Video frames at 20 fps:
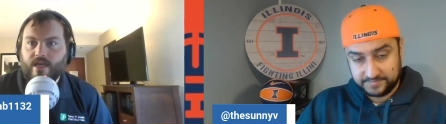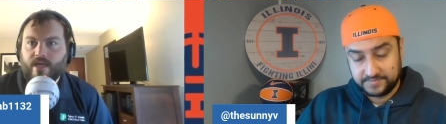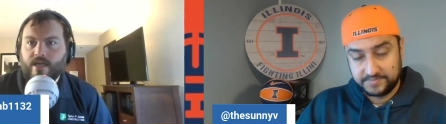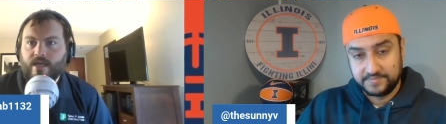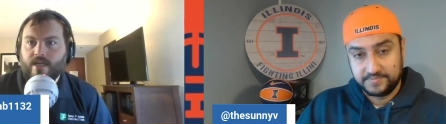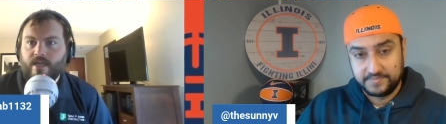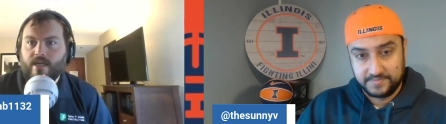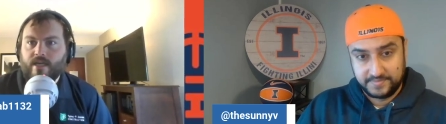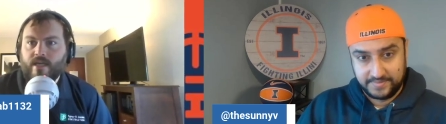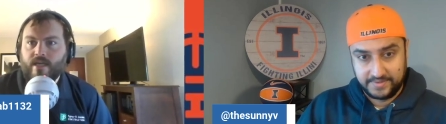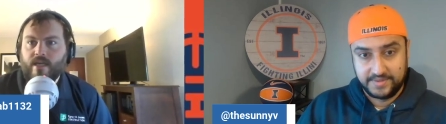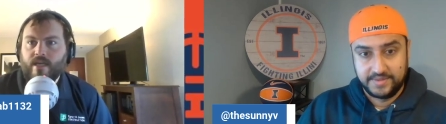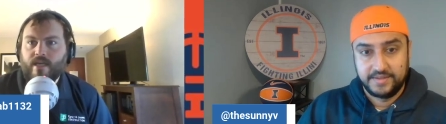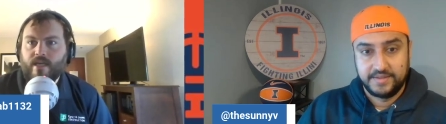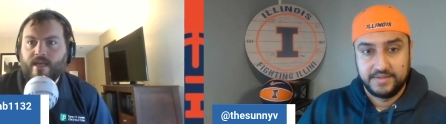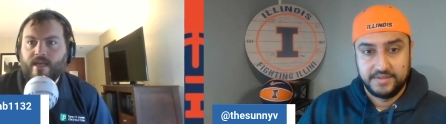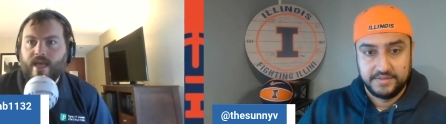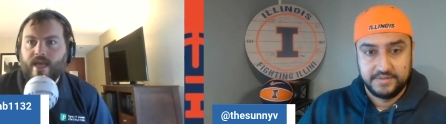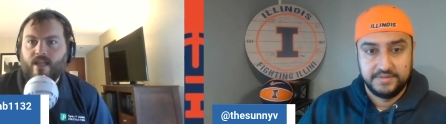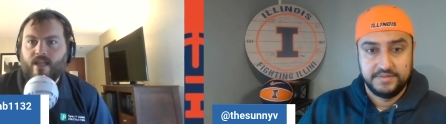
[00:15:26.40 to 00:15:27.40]
Speaker 1: uh,
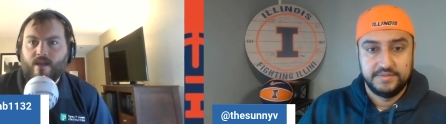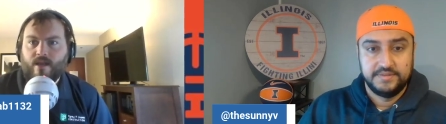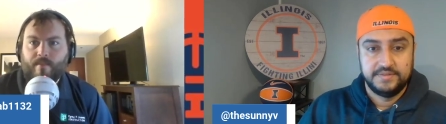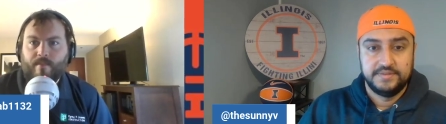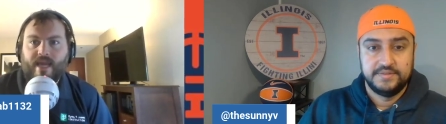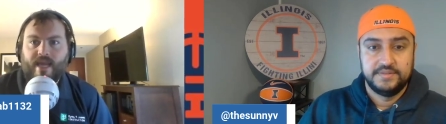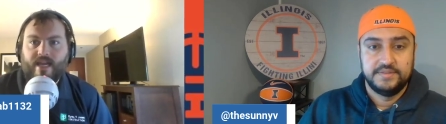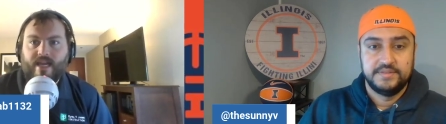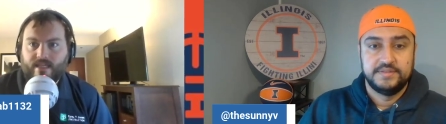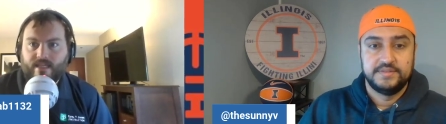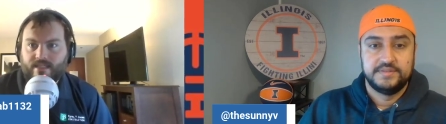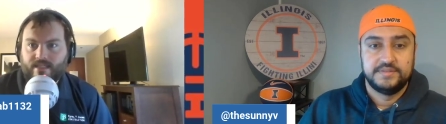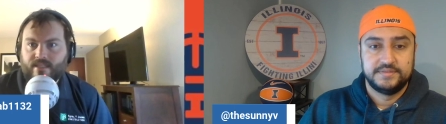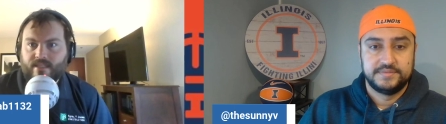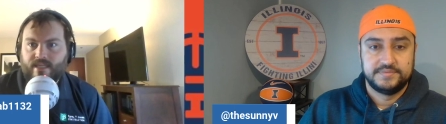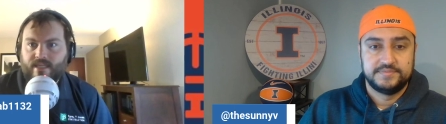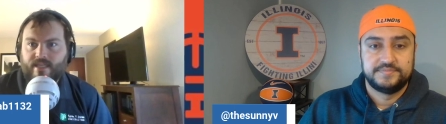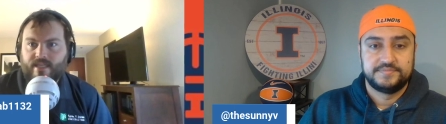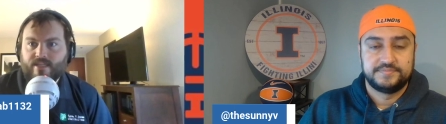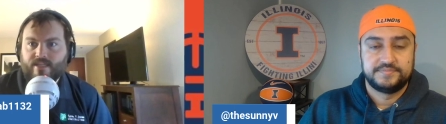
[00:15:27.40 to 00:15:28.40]

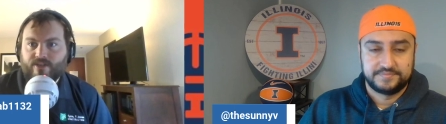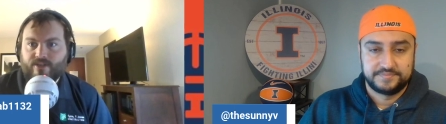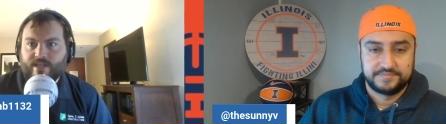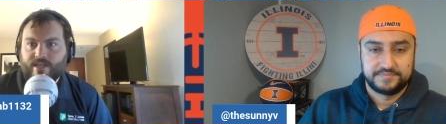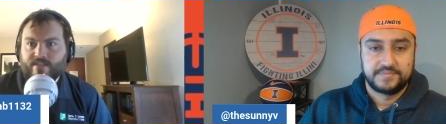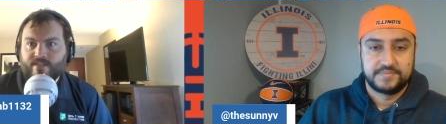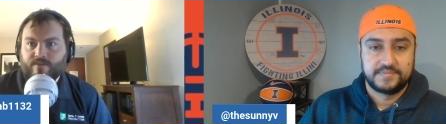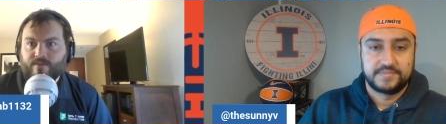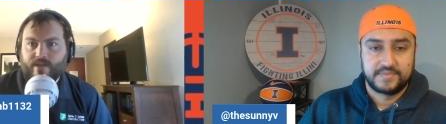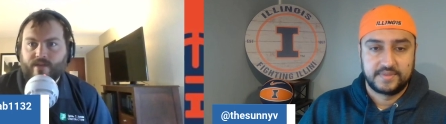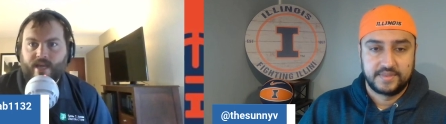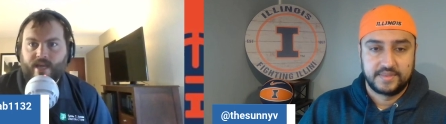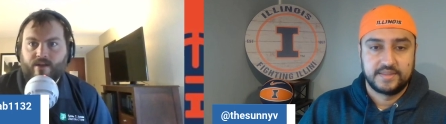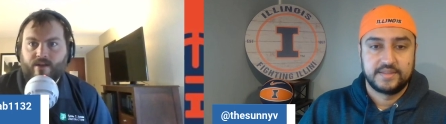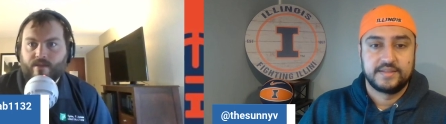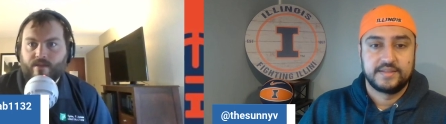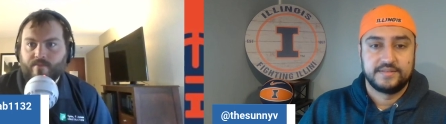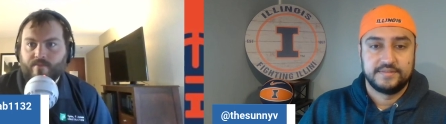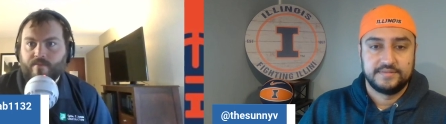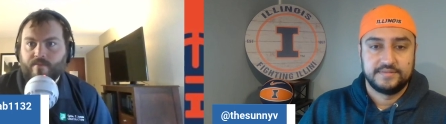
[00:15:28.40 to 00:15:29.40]
Kaliakmanis, he is transferring out
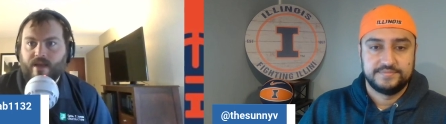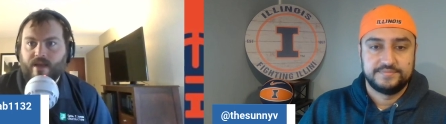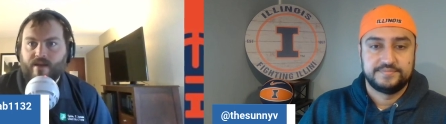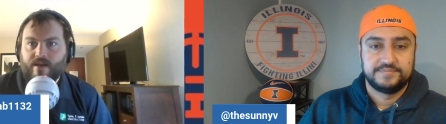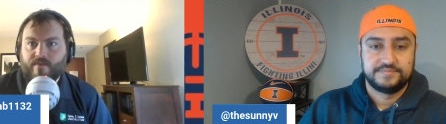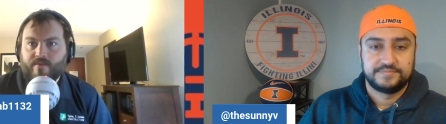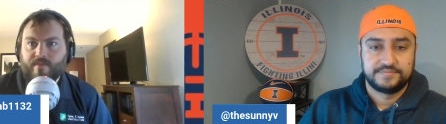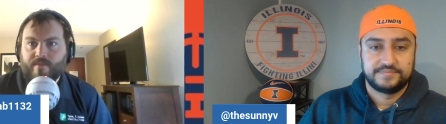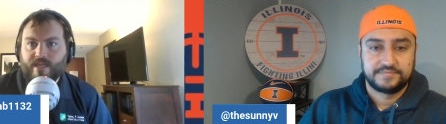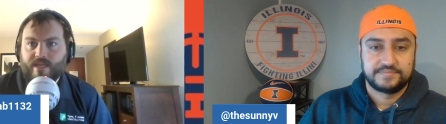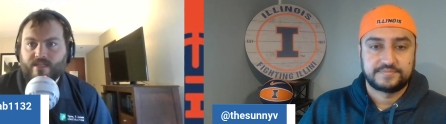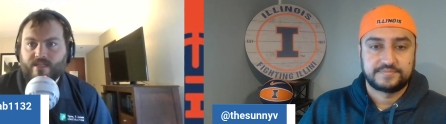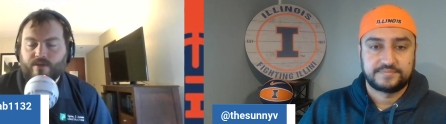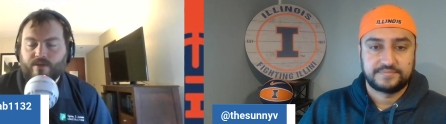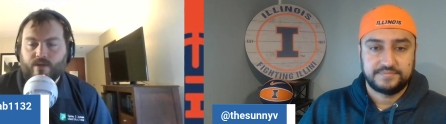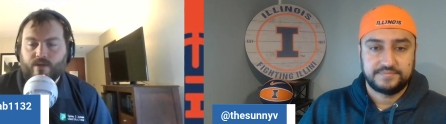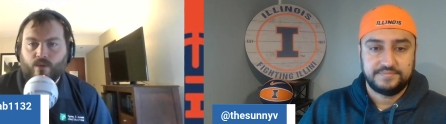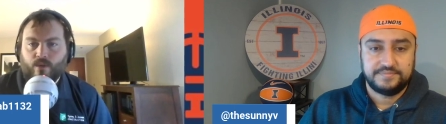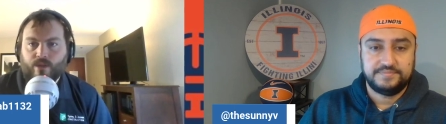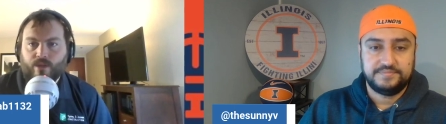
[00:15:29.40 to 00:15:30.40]
of the out of the
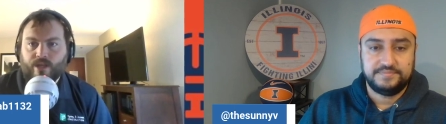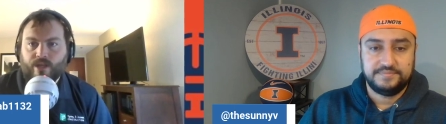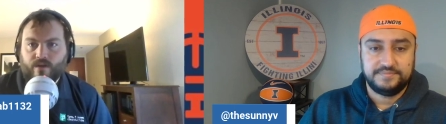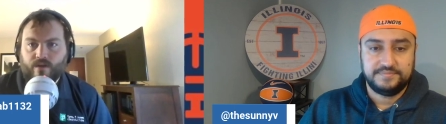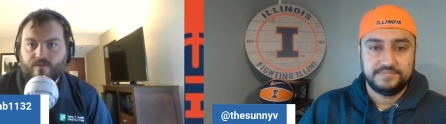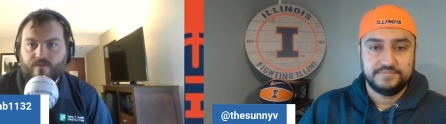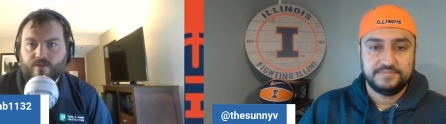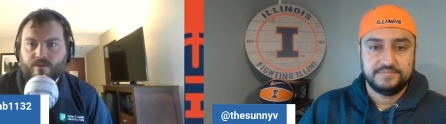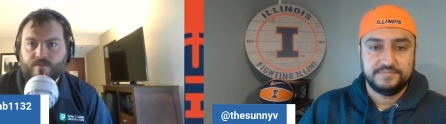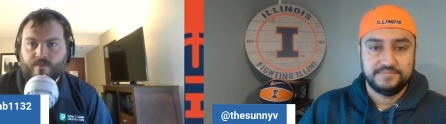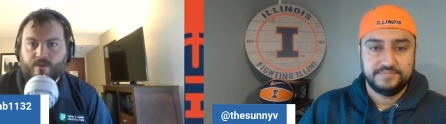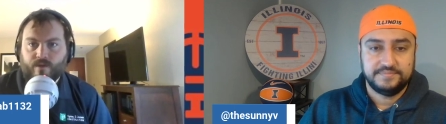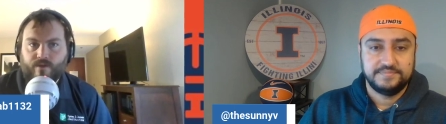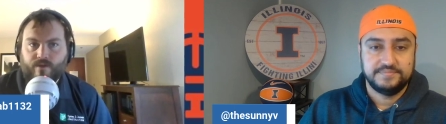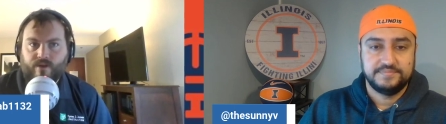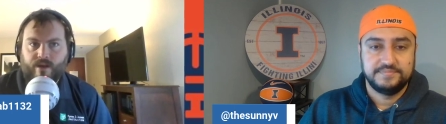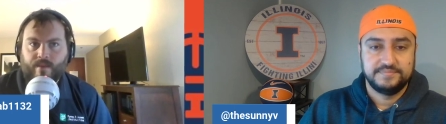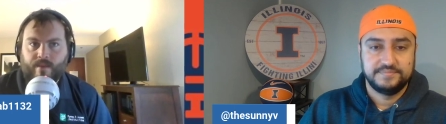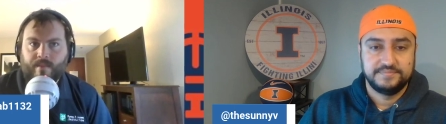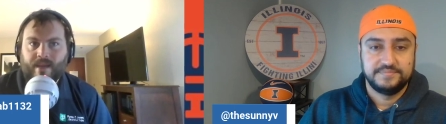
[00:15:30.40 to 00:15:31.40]
Minnesota Golden Gophers
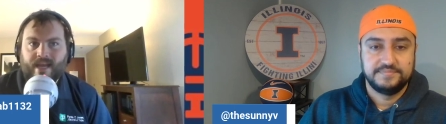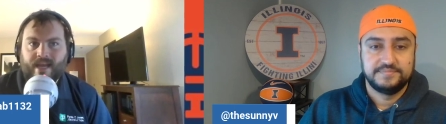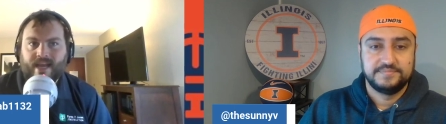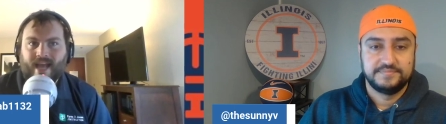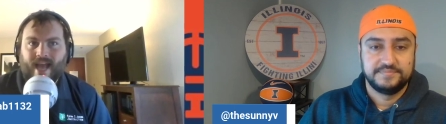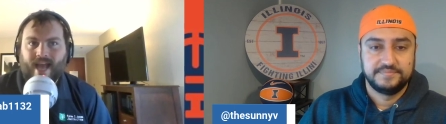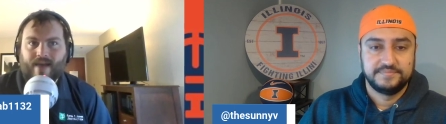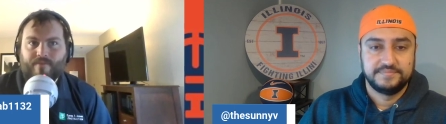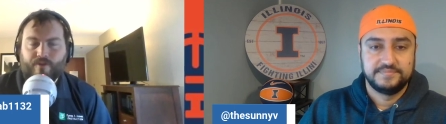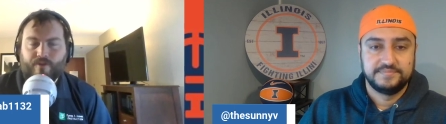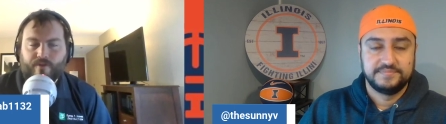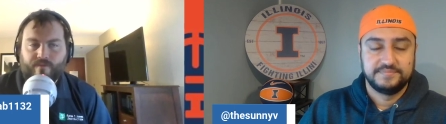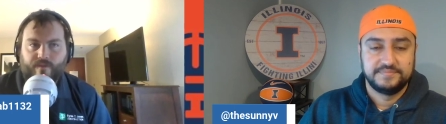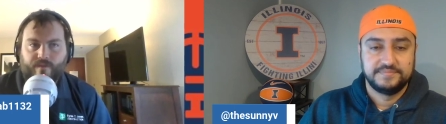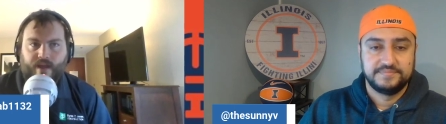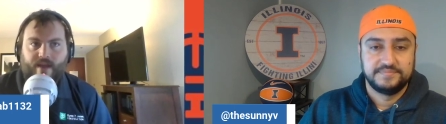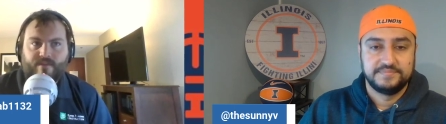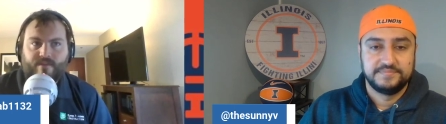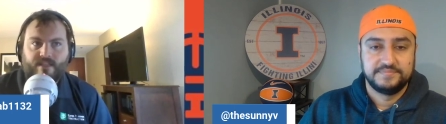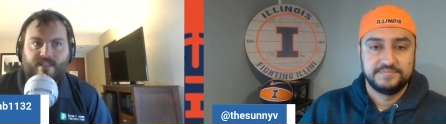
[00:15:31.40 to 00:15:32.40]
program after a
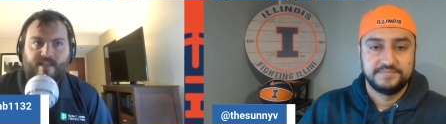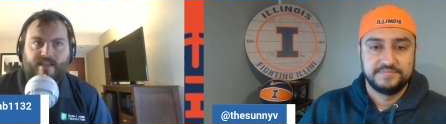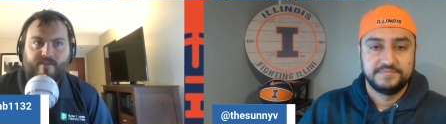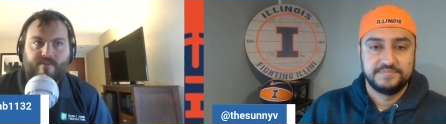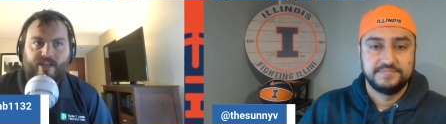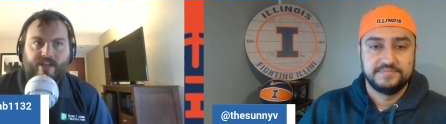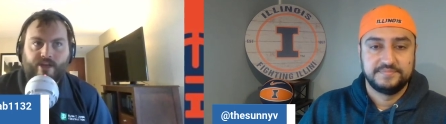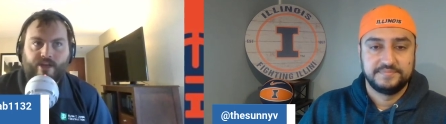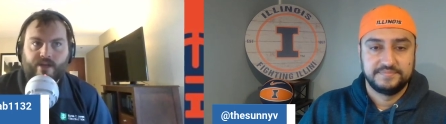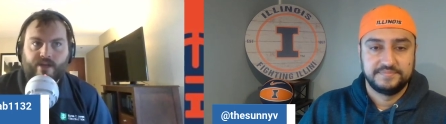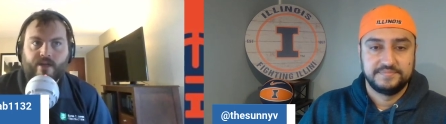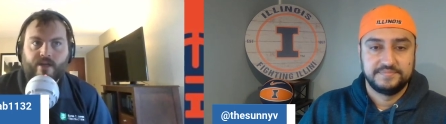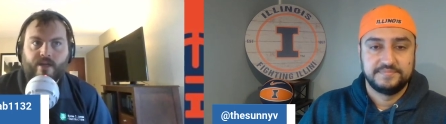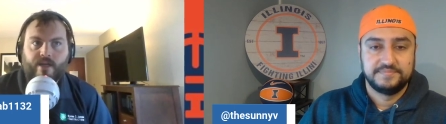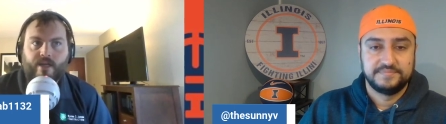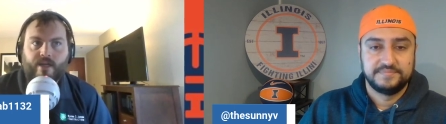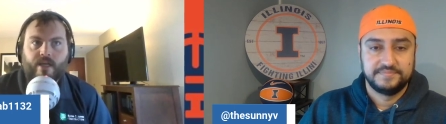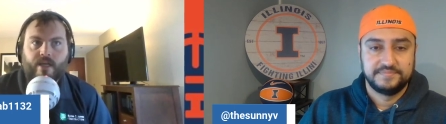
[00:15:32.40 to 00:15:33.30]
five and seven year.